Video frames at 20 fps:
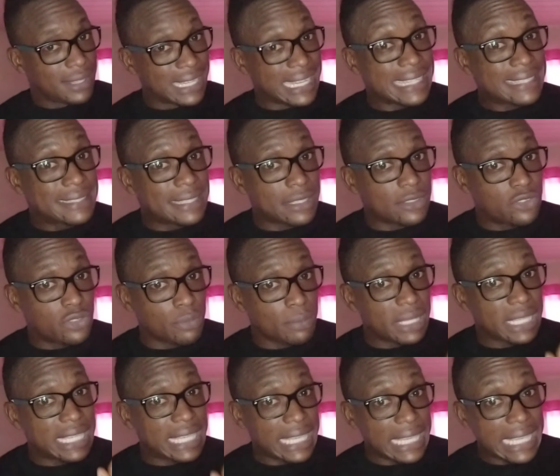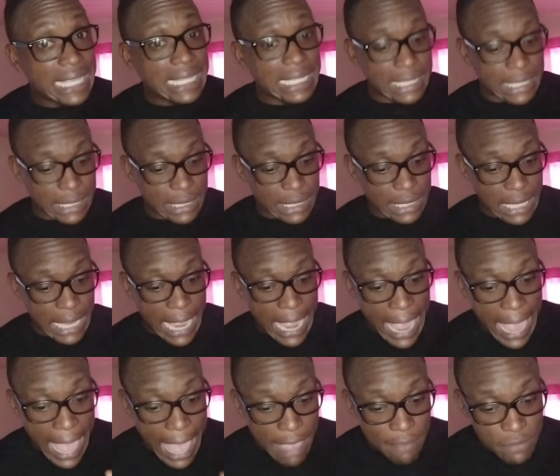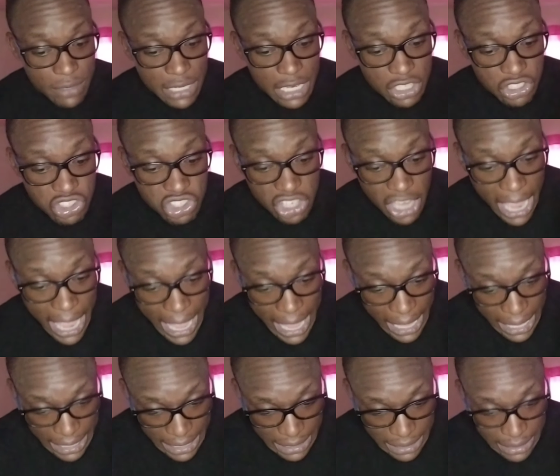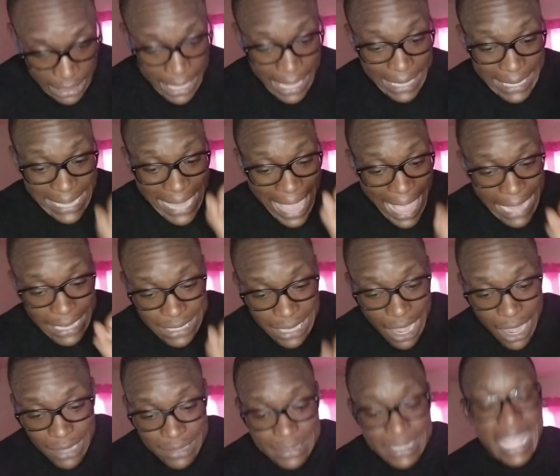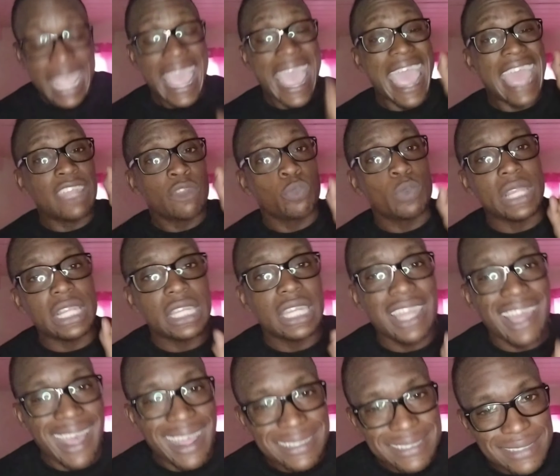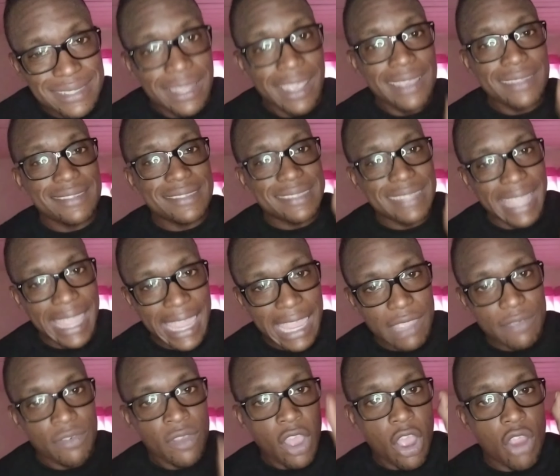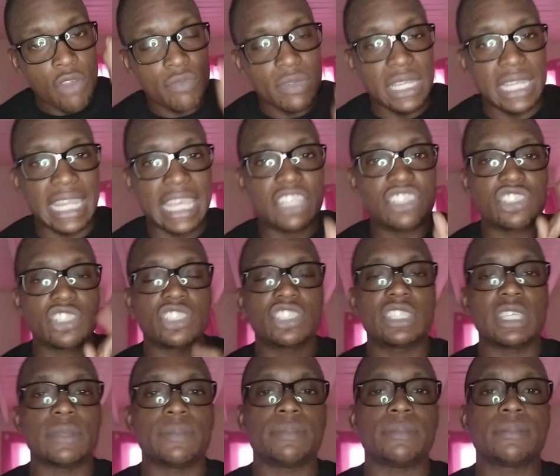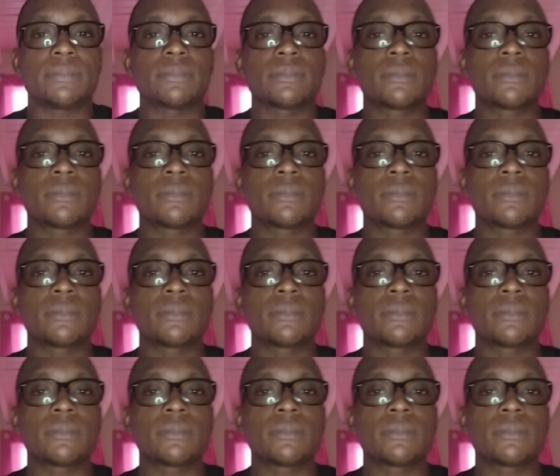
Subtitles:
listen to me keenly. Having a child cannot and will not save a relationship.